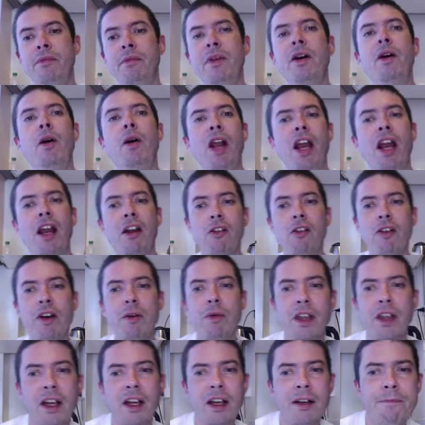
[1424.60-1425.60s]
Well, I agree with
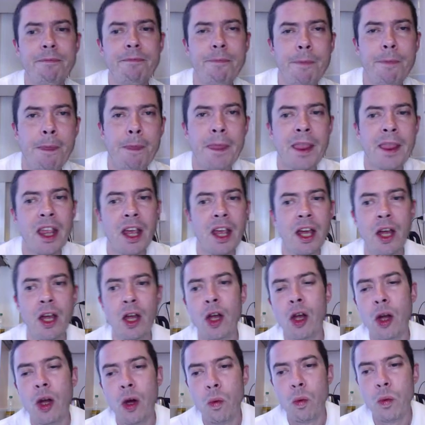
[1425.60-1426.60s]
that.
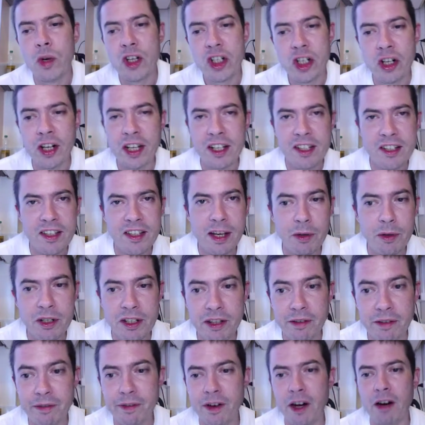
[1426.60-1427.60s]
We should extinguish the
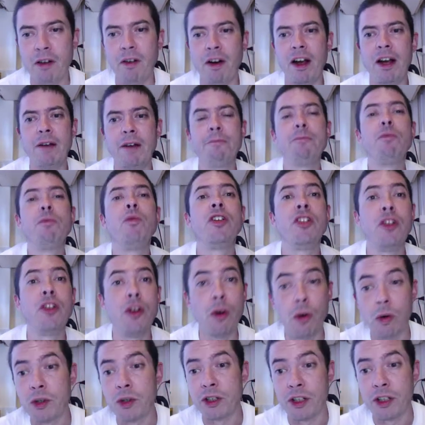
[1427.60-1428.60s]
far right. We should
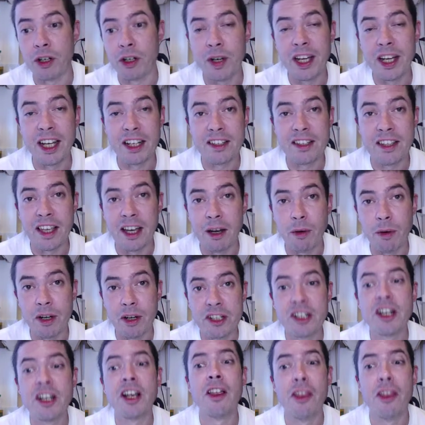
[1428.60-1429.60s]
also
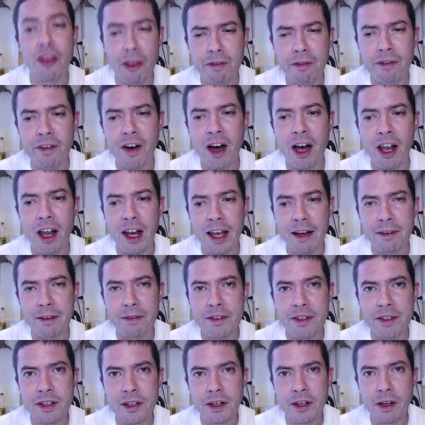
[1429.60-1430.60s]
extinguish the far
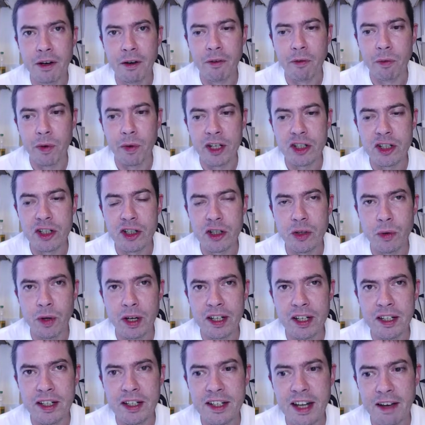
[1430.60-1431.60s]
left, of which you are
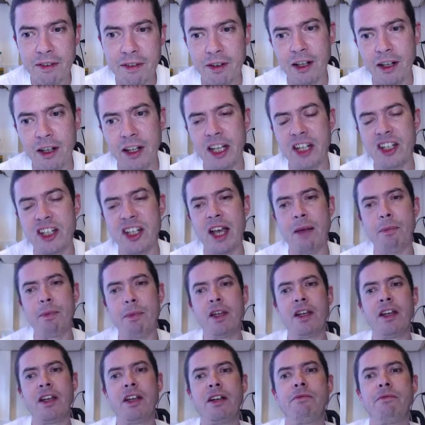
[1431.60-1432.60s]
definitely
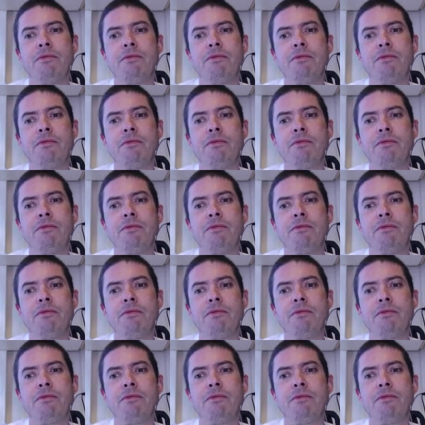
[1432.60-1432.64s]
championing.